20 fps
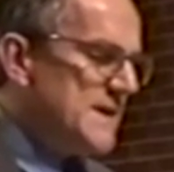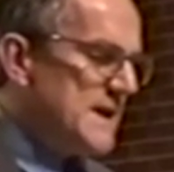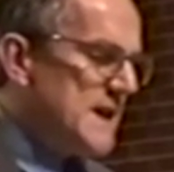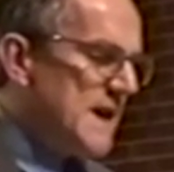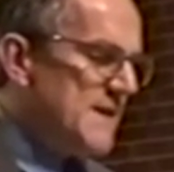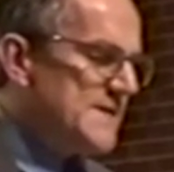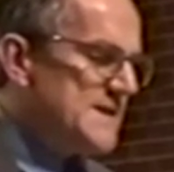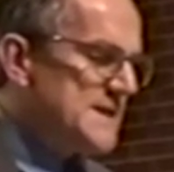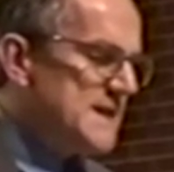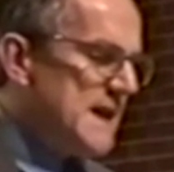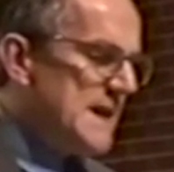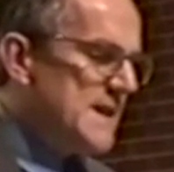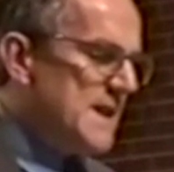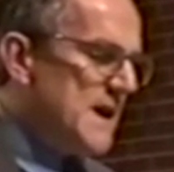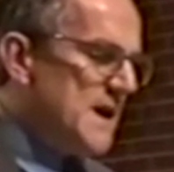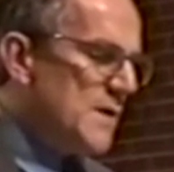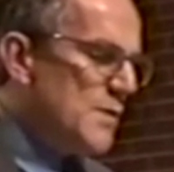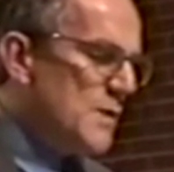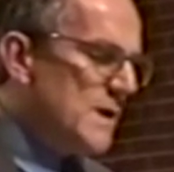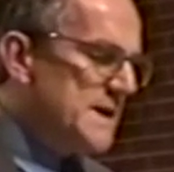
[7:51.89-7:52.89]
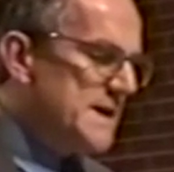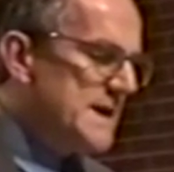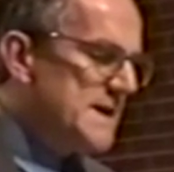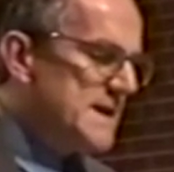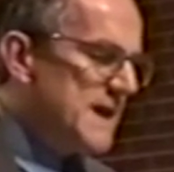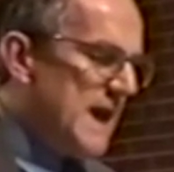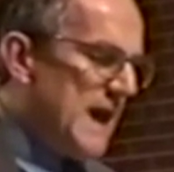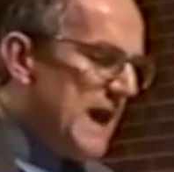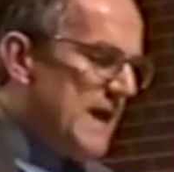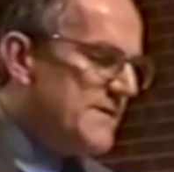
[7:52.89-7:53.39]
that have said they are
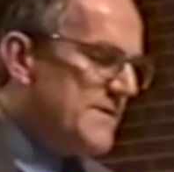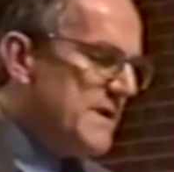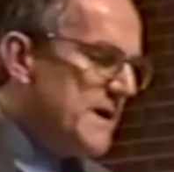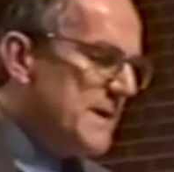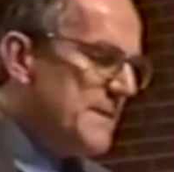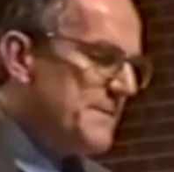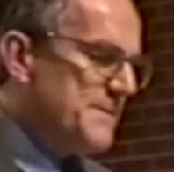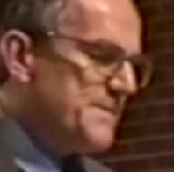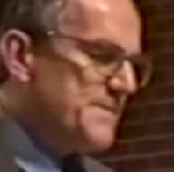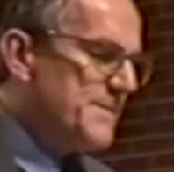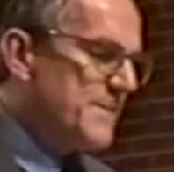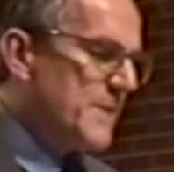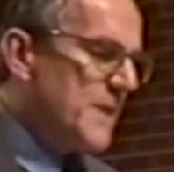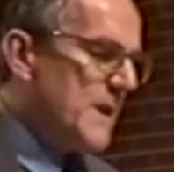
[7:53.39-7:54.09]
willing to have them?